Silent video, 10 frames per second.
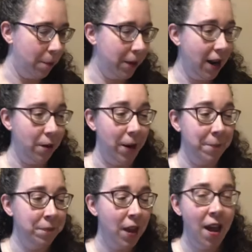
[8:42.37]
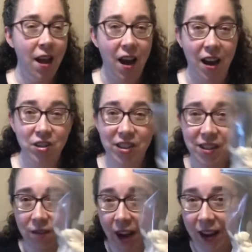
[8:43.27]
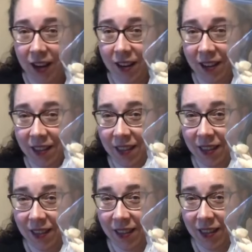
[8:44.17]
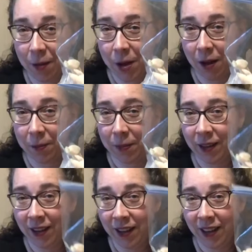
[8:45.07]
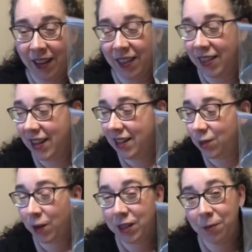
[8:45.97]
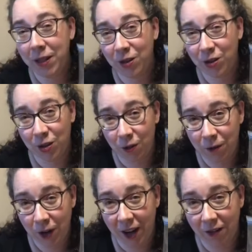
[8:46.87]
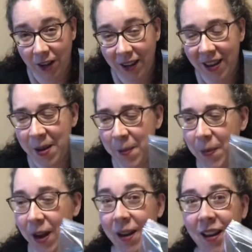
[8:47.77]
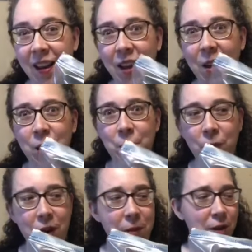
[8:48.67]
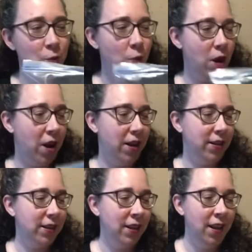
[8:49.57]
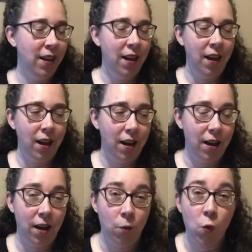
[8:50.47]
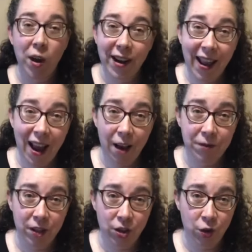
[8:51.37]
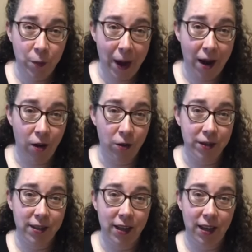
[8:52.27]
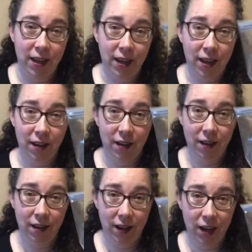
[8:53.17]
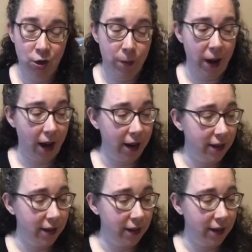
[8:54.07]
But anyway, I just divided them up. These recipes are so forgiving, but you pretty much want 1.5 to 2 pounds in each bag.